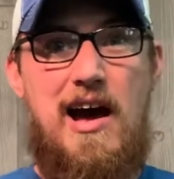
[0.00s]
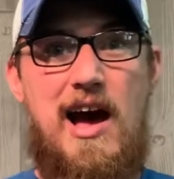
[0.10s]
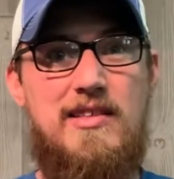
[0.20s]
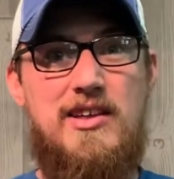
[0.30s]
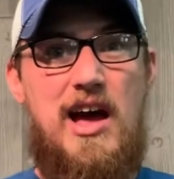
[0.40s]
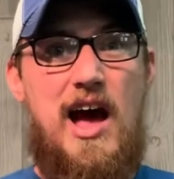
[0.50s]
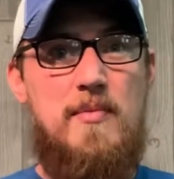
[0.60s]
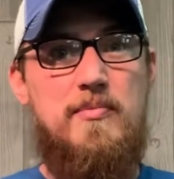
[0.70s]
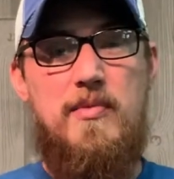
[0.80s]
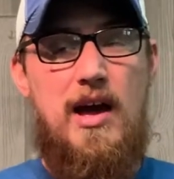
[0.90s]

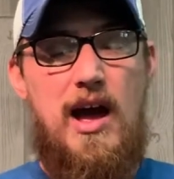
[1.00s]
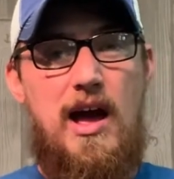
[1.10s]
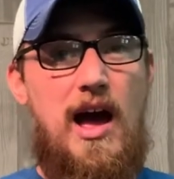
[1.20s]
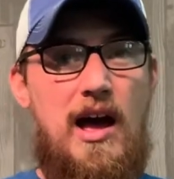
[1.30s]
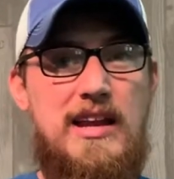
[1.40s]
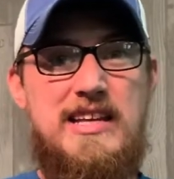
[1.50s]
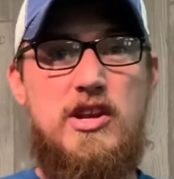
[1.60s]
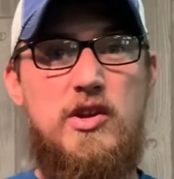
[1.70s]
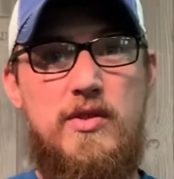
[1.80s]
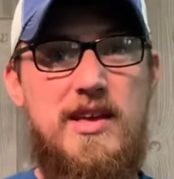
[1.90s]
I need
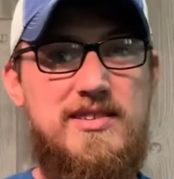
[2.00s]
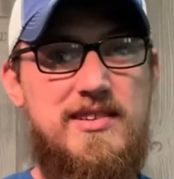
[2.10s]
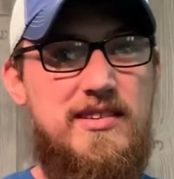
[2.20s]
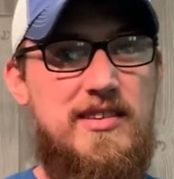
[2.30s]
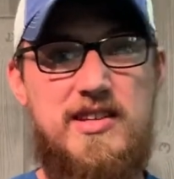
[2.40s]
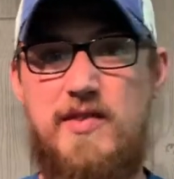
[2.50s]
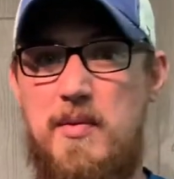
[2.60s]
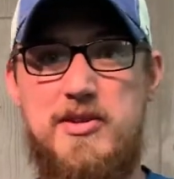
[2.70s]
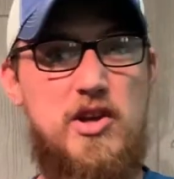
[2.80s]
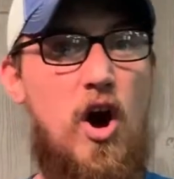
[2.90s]
to do this, and his
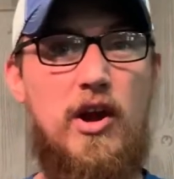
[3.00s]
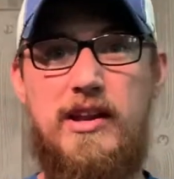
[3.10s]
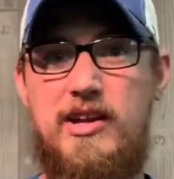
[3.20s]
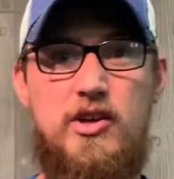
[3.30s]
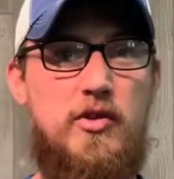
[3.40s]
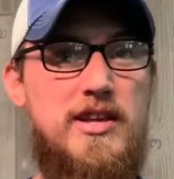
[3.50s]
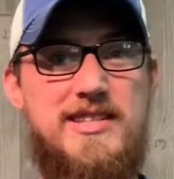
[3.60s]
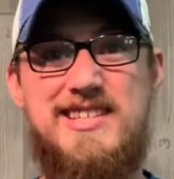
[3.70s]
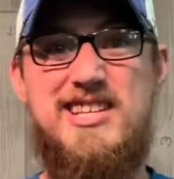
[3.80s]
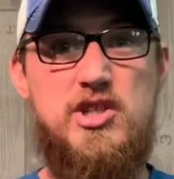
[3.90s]
family's gone, and it creates
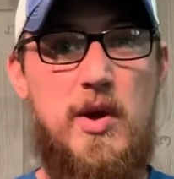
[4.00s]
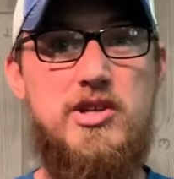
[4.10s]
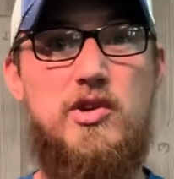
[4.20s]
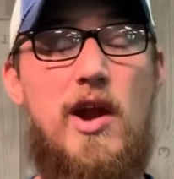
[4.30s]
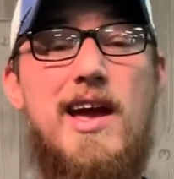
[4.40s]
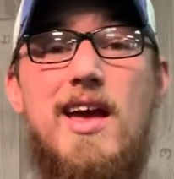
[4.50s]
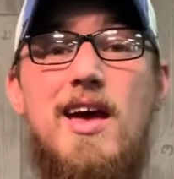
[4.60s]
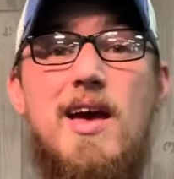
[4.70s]
this situation, right?